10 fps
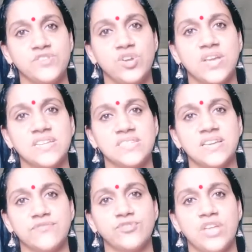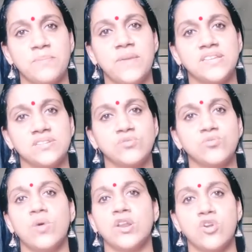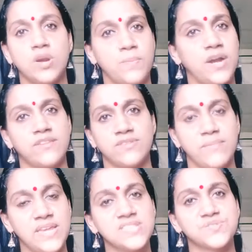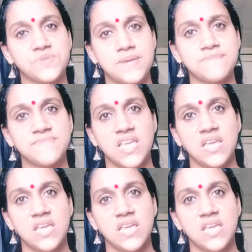you're getting it, for that matter, who are not part of the mainstream.